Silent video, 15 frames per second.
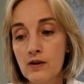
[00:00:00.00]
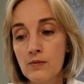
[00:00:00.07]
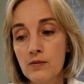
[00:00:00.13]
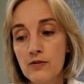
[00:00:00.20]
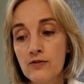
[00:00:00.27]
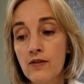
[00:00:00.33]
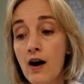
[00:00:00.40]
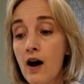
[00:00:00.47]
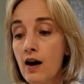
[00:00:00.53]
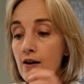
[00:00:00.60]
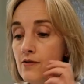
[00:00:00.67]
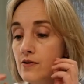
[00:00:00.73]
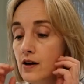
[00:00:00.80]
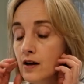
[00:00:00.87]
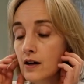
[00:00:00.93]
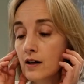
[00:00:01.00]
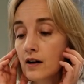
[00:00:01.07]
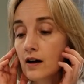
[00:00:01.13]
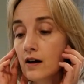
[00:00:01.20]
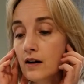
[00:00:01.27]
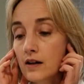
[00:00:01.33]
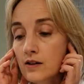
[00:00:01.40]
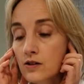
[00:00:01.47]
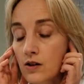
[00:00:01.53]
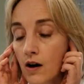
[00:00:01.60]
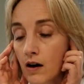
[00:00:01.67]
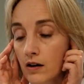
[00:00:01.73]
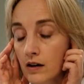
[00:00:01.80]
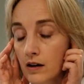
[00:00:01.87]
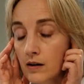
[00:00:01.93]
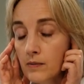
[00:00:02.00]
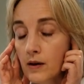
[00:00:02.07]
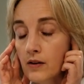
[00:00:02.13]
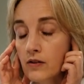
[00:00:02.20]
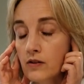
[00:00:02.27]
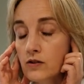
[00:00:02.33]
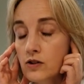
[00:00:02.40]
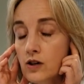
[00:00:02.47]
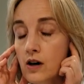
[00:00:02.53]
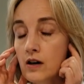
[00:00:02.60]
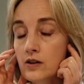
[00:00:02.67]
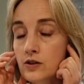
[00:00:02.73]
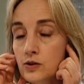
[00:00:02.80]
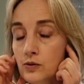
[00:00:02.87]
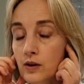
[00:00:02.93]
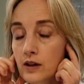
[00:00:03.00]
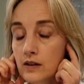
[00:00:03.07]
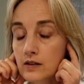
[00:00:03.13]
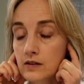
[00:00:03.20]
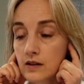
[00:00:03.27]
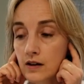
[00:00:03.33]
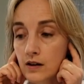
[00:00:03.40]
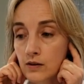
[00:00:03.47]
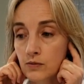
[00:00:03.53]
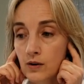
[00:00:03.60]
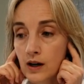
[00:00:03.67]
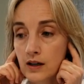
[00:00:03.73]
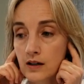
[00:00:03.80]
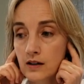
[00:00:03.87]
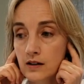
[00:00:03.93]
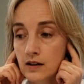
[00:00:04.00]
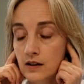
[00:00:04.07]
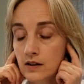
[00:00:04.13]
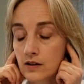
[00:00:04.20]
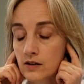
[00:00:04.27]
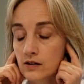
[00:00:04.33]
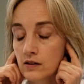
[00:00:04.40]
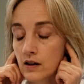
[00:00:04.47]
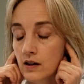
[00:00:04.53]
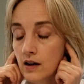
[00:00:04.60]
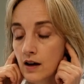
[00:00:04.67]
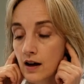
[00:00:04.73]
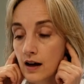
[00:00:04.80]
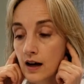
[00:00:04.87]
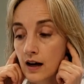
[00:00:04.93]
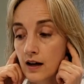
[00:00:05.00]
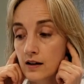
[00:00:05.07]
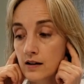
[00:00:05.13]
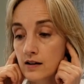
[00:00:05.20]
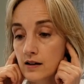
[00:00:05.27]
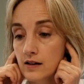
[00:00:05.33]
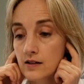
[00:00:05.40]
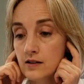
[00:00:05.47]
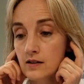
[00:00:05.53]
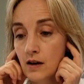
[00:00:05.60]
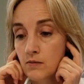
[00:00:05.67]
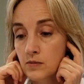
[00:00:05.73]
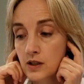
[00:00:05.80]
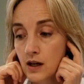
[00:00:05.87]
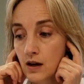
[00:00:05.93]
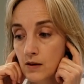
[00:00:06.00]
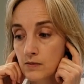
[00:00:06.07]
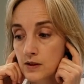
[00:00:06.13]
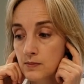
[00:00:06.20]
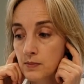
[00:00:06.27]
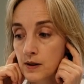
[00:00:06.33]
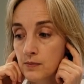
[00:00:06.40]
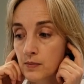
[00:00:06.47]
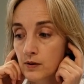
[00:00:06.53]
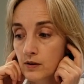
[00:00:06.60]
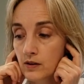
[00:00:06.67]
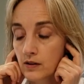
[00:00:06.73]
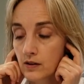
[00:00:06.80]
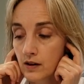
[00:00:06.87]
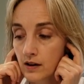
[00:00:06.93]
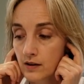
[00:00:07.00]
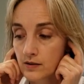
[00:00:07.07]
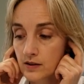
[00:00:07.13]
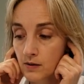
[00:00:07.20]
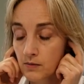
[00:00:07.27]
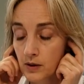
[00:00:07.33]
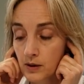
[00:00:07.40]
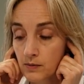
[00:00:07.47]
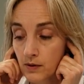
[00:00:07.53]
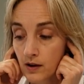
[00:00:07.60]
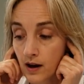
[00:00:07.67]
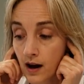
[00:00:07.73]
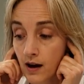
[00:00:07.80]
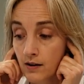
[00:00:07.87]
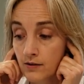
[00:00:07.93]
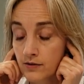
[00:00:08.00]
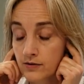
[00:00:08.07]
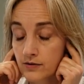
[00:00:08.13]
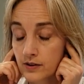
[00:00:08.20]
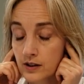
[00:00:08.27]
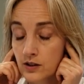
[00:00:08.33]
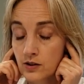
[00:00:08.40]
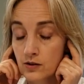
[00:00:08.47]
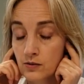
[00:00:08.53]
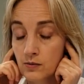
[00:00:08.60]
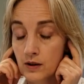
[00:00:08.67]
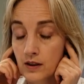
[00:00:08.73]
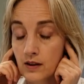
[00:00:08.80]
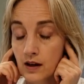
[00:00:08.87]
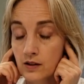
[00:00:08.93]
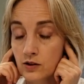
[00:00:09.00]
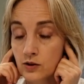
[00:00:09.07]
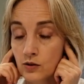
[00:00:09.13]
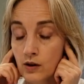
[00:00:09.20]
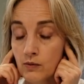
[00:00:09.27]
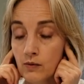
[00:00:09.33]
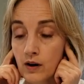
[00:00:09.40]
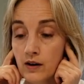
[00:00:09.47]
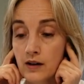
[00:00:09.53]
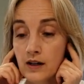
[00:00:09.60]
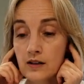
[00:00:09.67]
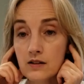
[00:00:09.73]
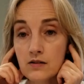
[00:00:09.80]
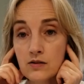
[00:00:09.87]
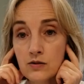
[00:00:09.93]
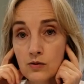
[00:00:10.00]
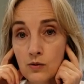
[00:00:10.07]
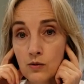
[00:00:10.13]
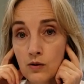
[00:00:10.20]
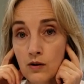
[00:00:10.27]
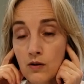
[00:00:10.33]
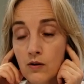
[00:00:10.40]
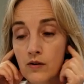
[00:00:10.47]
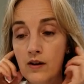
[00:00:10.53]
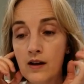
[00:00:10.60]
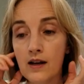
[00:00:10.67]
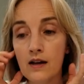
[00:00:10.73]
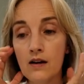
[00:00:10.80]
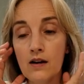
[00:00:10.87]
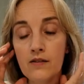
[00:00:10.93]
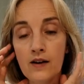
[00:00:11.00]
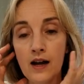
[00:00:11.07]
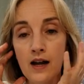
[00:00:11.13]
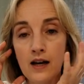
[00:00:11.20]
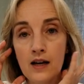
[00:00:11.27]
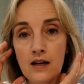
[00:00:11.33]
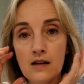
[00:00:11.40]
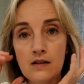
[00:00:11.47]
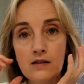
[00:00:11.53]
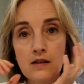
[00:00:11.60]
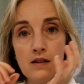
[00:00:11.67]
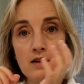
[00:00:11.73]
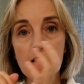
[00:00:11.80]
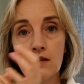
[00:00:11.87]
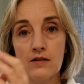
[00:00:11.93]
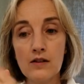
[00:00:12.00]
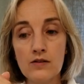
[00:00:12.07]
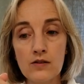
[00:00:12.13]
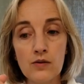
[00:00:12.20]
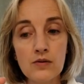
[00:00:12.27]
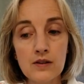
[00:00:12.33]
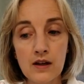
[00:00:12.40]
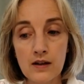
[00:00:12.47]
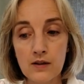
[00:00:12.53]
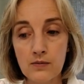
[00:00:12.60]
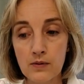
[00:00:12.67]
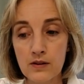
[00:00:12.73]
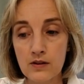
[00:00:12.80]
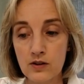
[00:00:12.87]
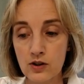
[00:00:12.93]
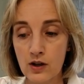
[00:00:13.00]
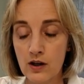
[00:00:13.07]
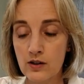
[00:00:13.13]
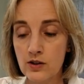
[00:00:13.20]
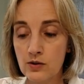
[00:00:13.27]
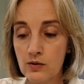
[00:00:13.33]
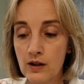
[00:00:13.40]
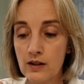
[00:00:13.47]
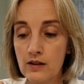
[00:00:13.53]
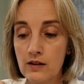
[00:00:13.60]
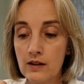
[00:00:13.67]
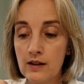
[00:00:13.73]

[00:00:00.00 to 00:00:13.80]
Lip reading: Number 5 is talking about the jaw joint right in here. And sometimes some people have issues with that joint where it gets sore, or they get a lot of headaches and things associated with the jaw joint.